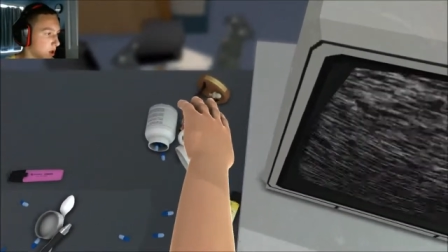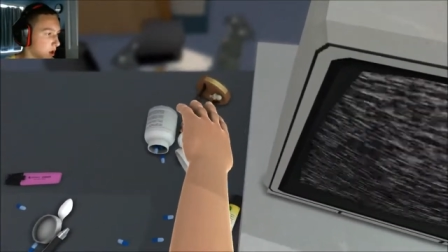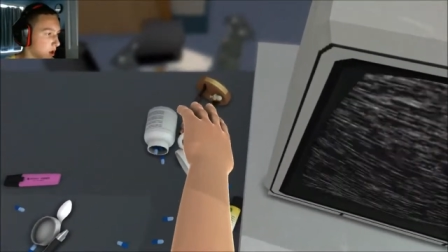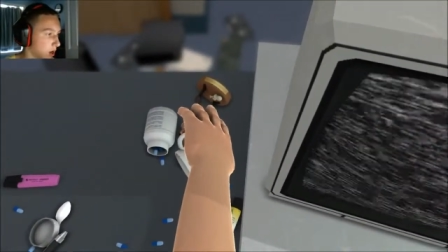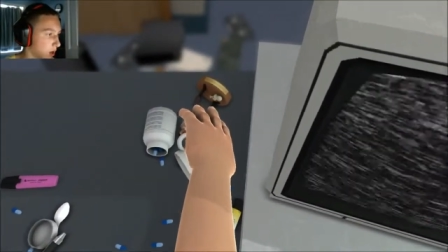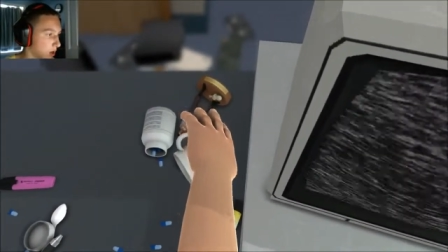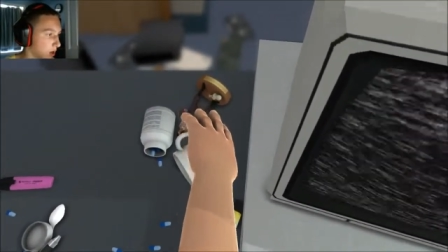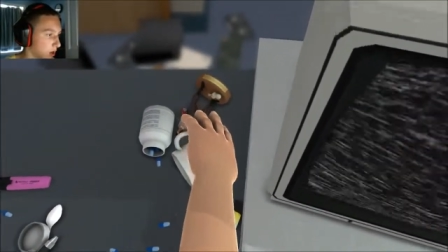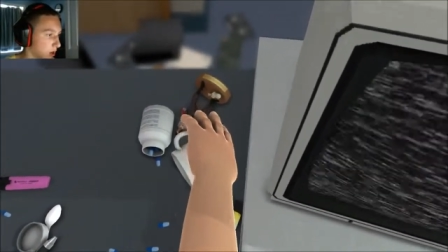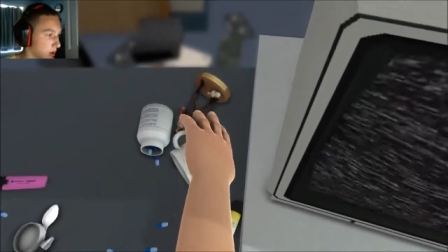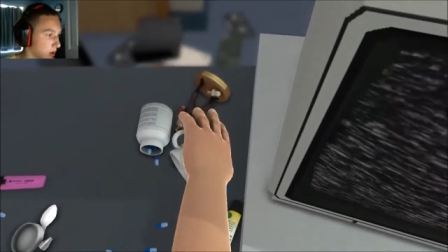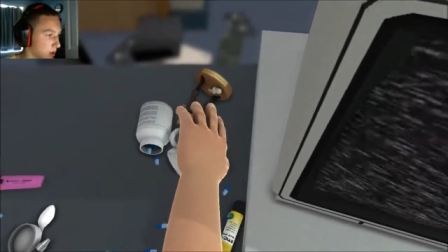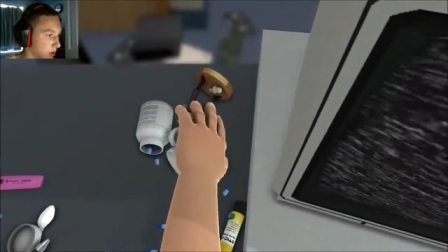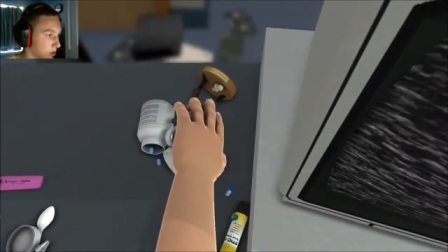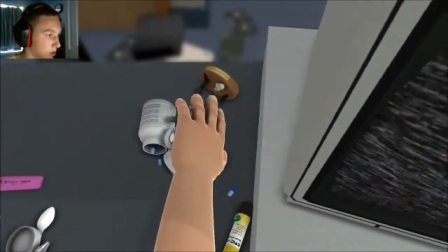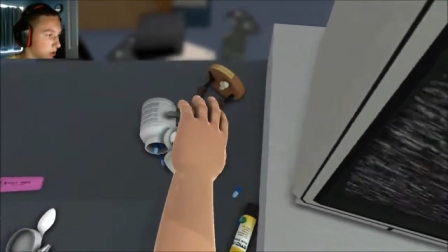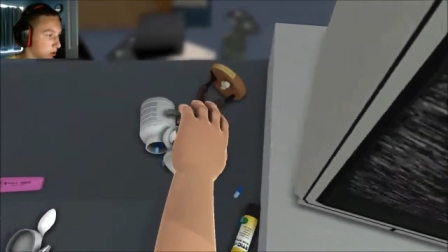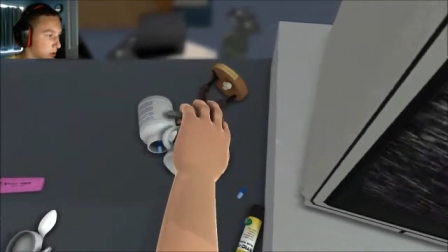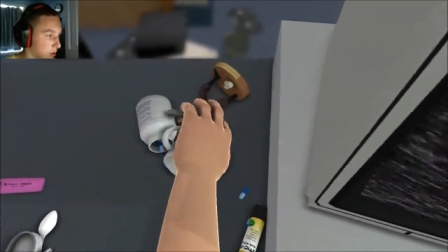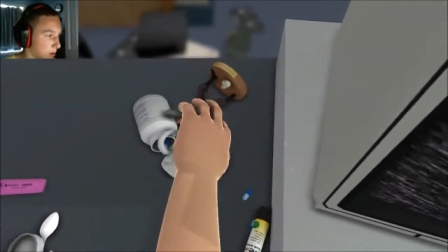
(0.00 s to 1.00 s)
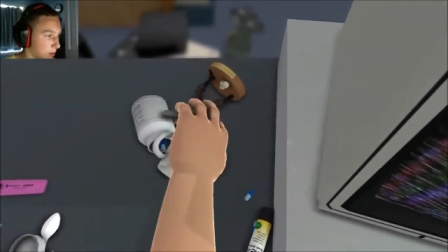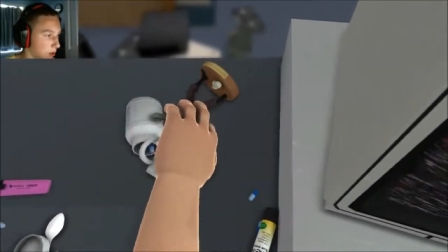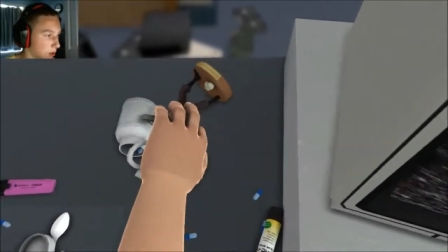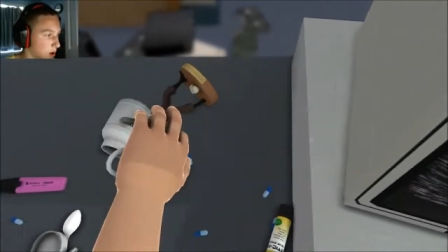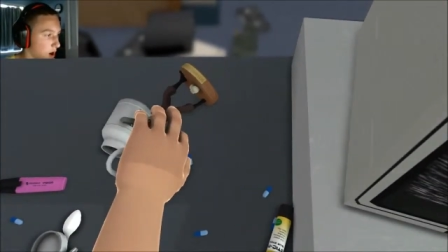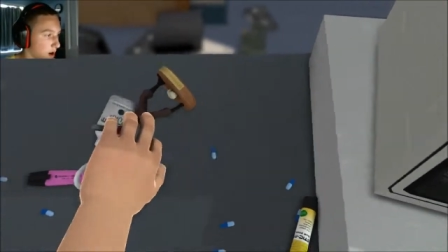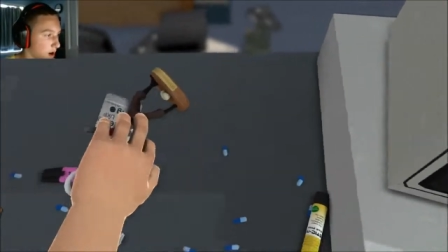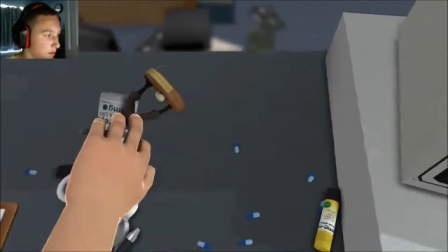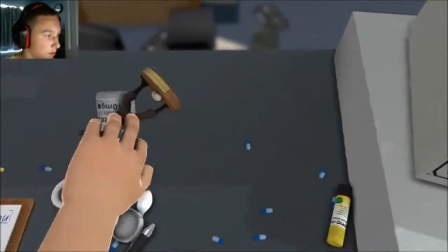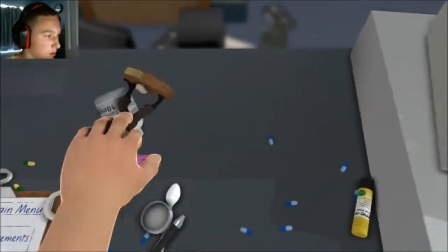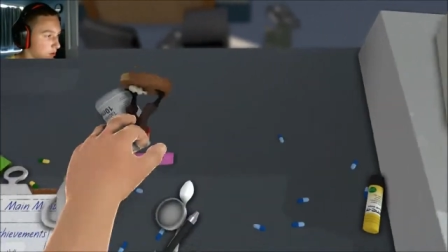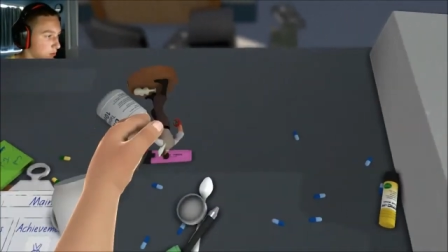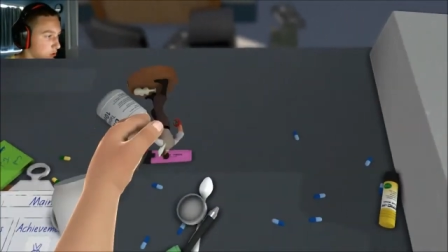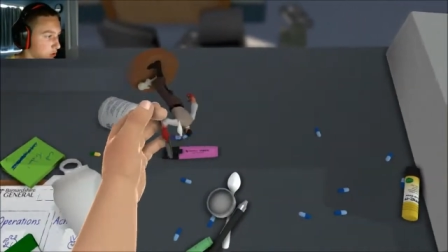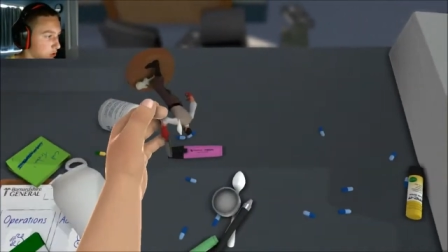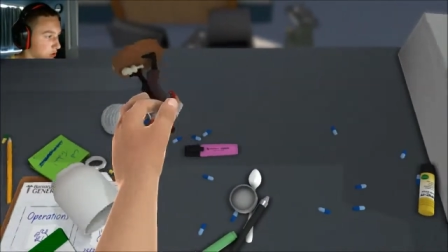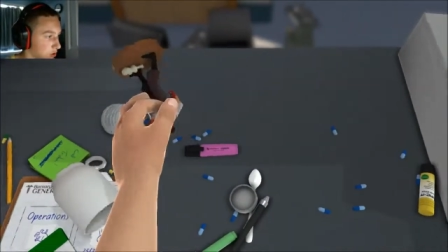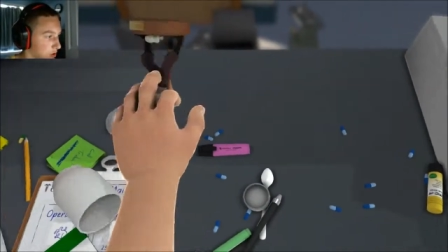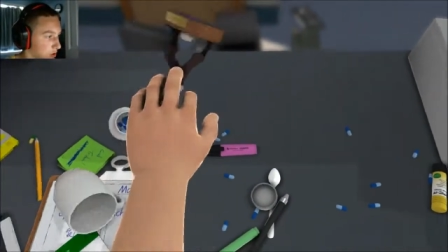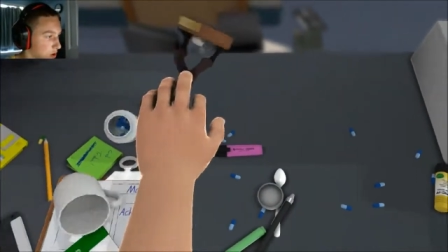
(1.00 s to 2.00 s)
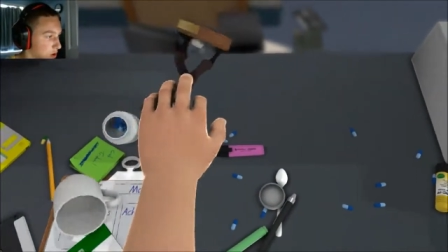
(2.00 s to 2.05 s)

I gotta get a cup of coffee. I'm just...